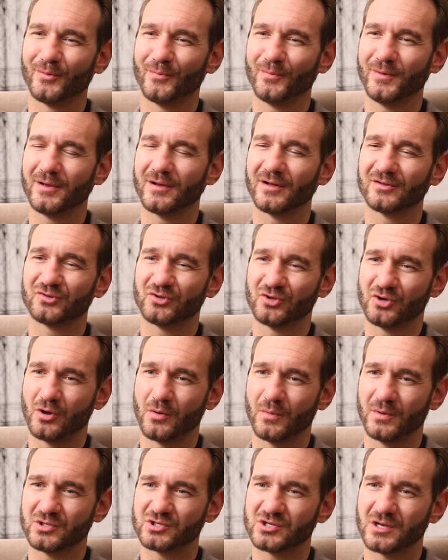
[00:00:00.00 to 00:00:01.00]
But we got to
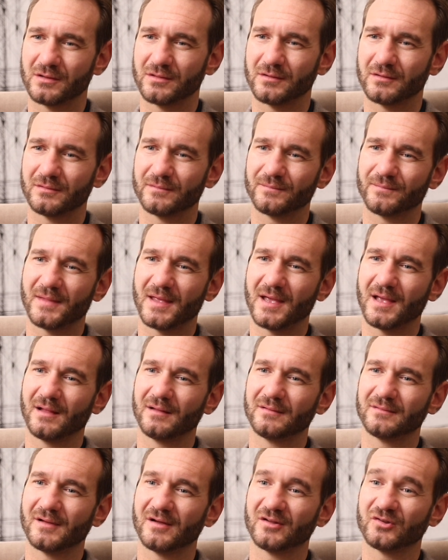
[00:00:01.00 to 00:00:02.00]
know each other,
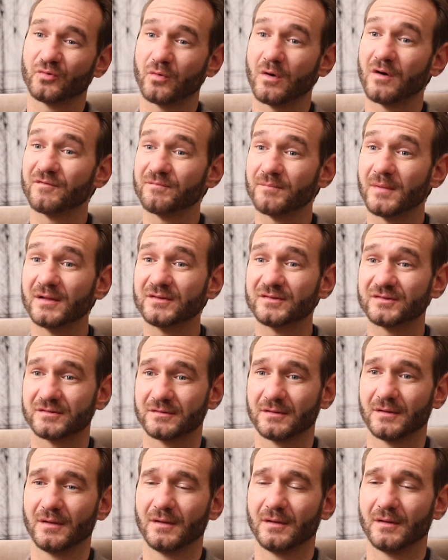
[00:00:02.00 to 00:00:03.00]
and 12 months